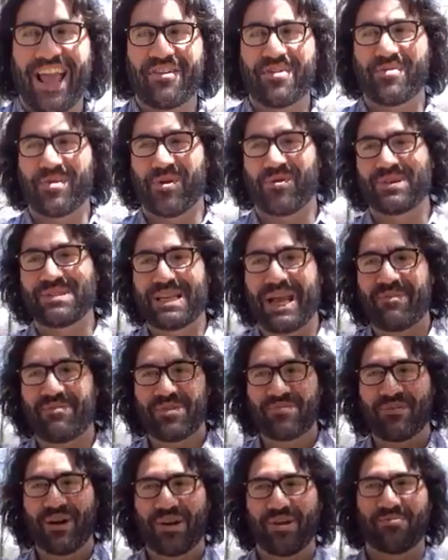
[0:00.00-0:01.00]
Hey everybody, what's
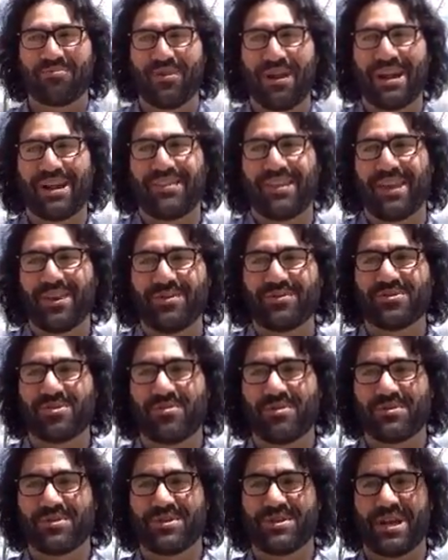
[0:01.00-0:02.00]
happening? Michael Brada. Thank you
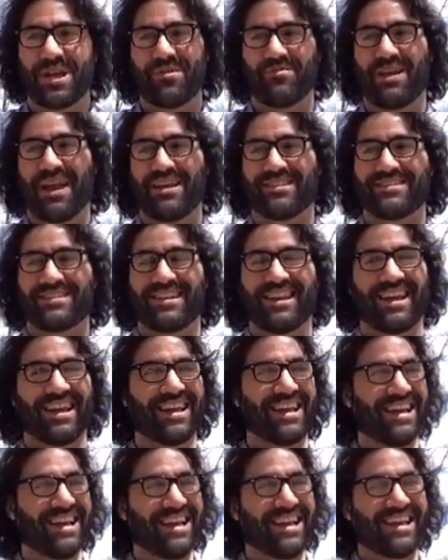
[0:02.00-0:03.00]
so much for checking me out
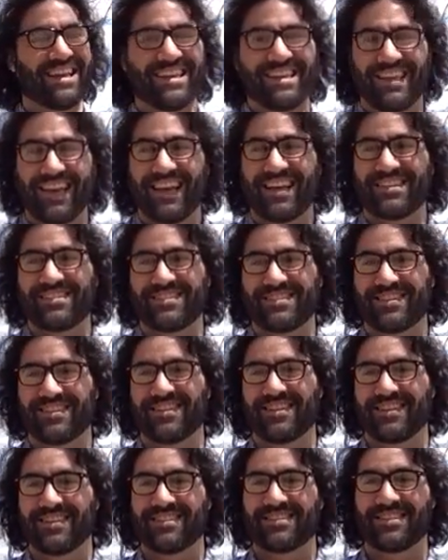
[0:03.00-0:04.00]
today. Yes,
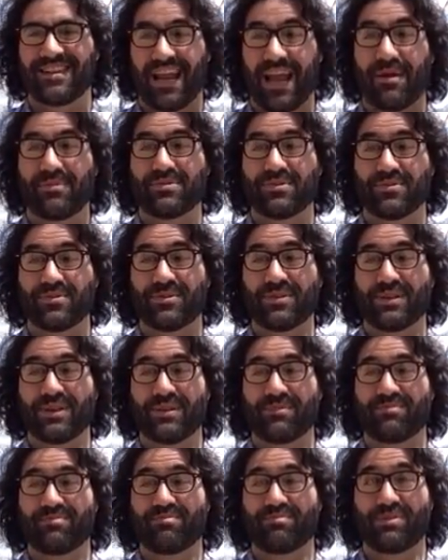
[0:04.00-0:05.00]
it is an
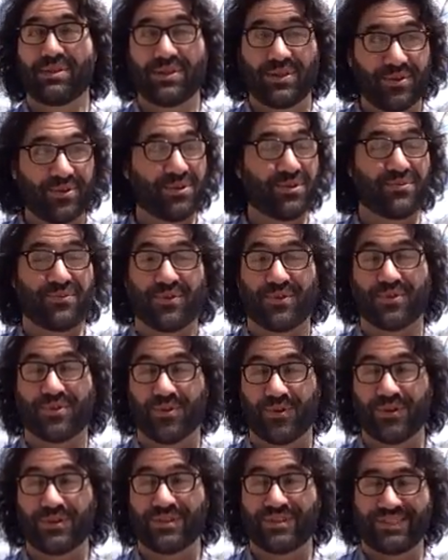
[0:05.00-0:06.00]
absolutely beautiful,
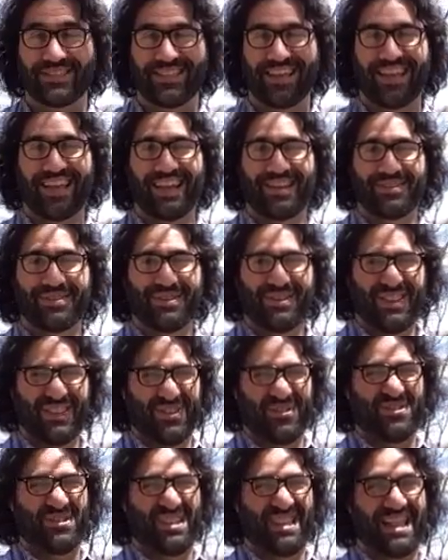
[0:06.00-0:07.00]
gorgeous day. Look
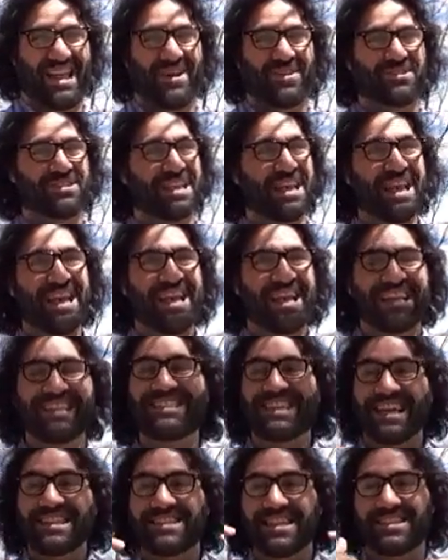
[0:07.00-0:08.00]
at those clouds.
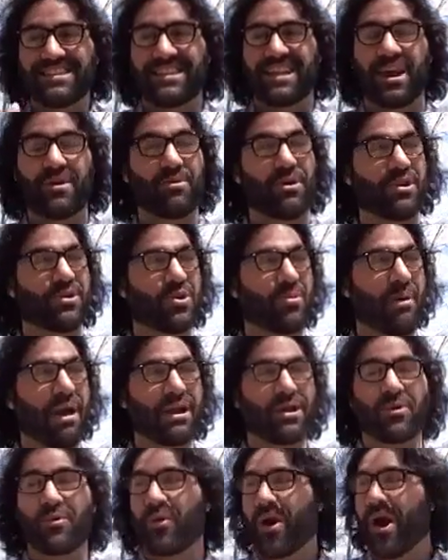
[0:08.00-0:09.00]
It's days like today where no
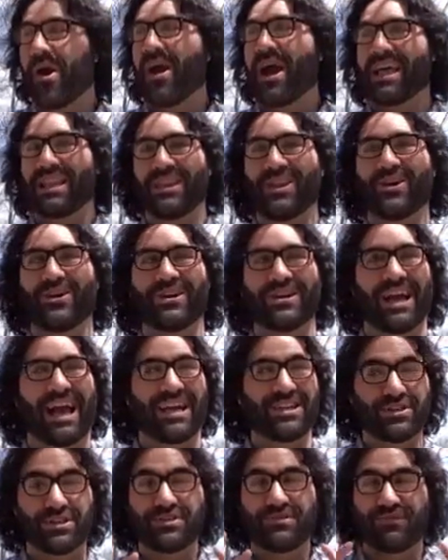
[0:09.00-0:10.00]
matter where I look,
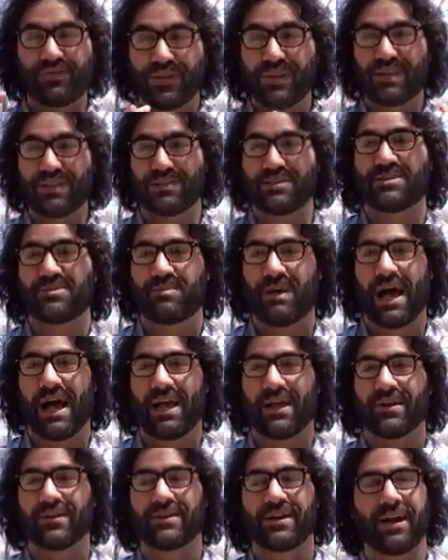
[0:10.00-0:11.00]
I just feel
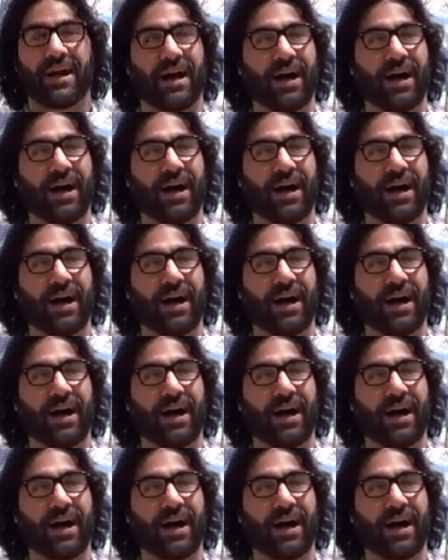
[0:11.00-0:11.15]
inspired.